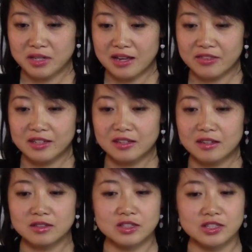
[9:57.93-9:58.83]
But I think
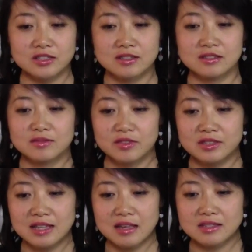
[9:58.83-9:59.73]
just
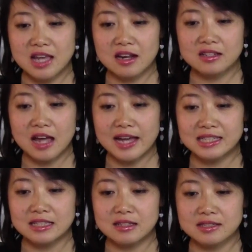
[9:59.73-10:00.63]
this silent
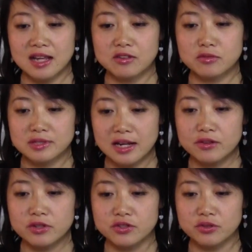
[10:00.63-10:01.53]

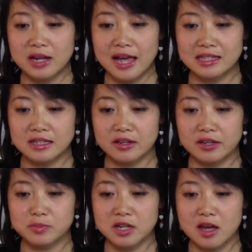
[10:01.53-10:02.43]
retreat idea
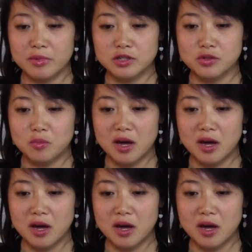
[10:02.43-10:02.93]
keeps coming to